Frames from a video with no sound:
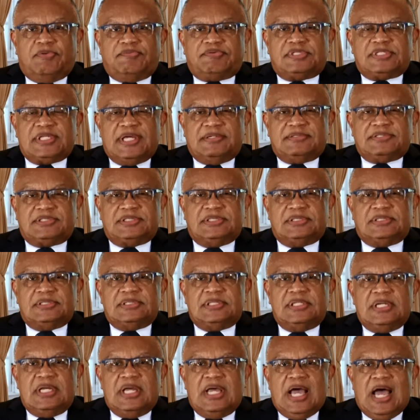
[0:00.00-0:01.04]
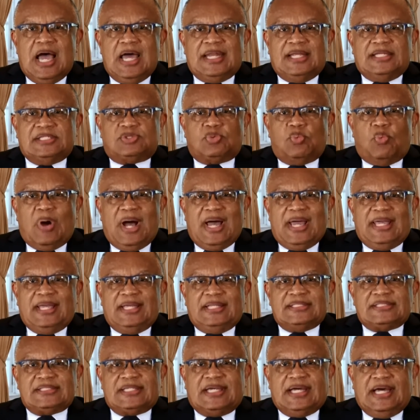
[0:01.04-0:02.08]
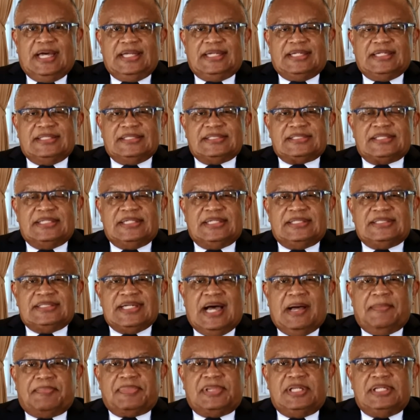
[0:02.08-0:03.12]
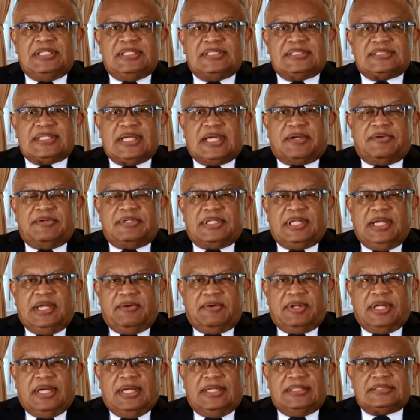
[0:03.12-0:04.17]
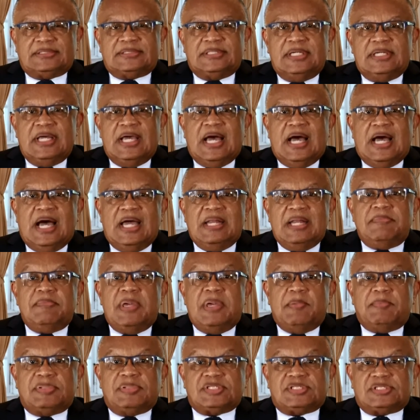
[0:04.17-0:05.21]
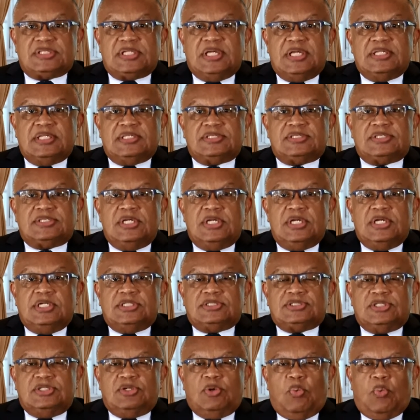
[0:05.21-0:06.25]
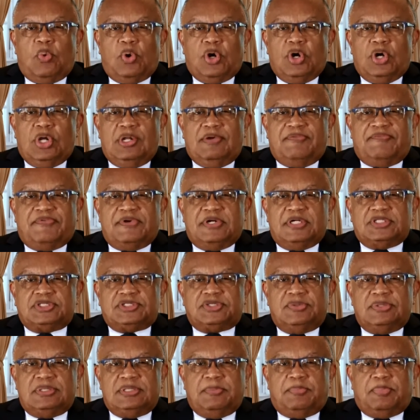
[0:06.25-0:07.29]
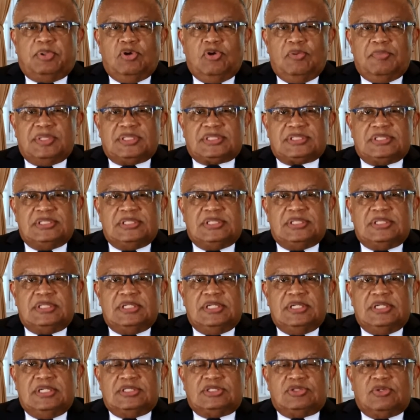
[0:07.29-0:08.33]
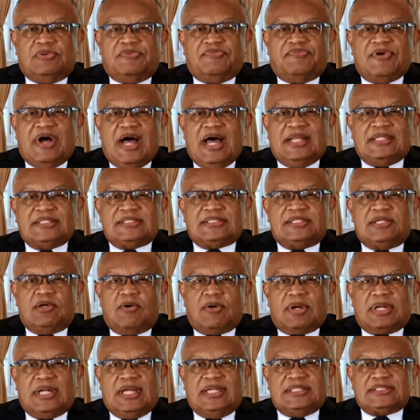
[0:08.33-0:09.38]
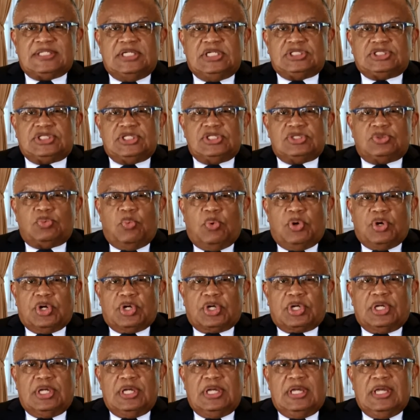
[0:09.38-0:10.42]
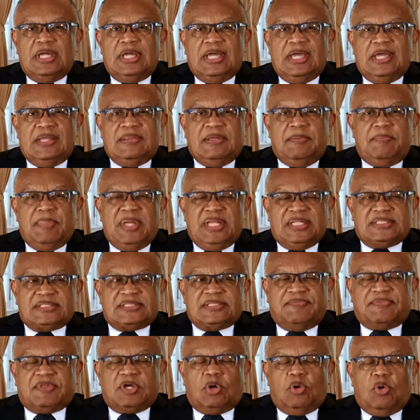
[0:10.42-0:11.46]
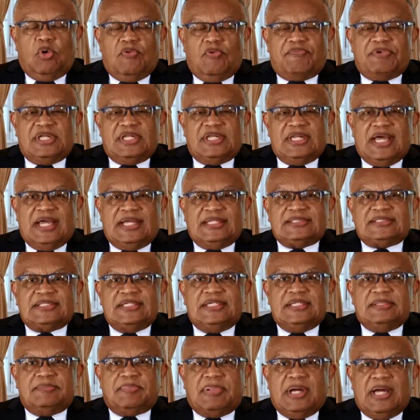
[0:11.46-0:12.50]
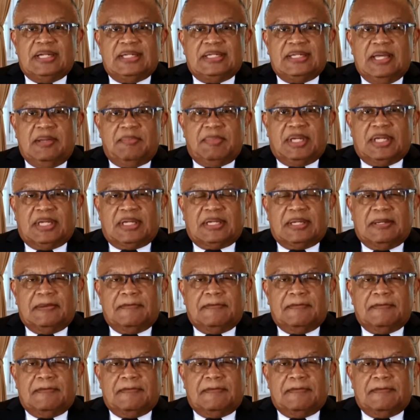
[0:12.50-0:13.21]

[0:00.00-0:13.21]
session and his wise guidance in adapting the Secretariat and Member States to the world of virtual diplomacy to advance the organization's work in the midst of the COVID-19 pandemic.